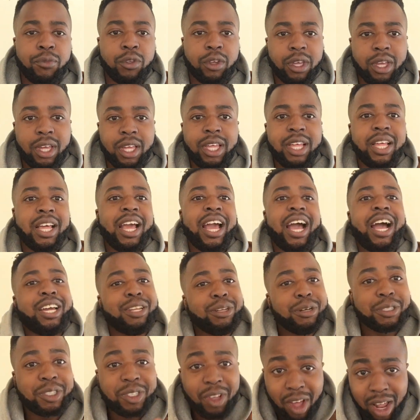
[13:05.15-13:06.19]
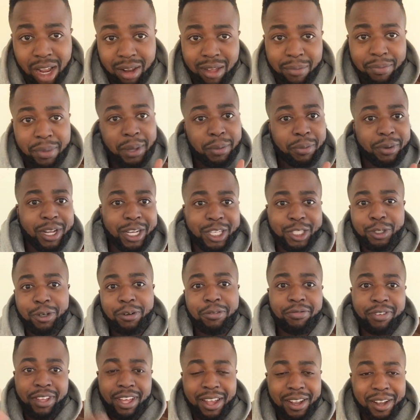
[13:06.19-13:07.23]
Okay? And don't tolerate people that
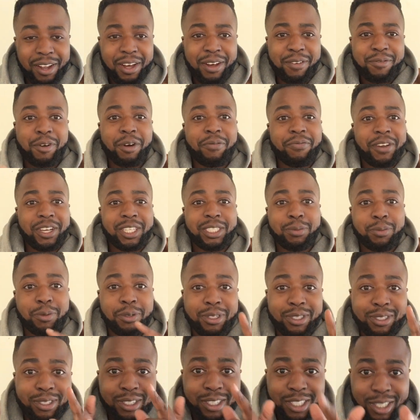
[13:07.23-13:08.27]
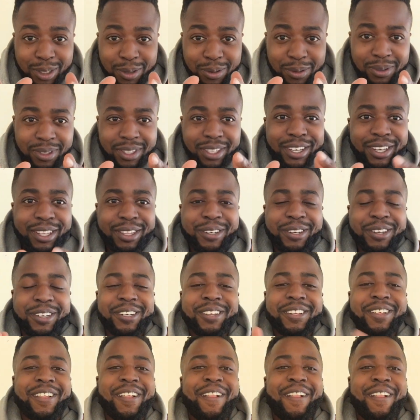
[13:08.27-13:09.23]
show fake love or fake support to you either.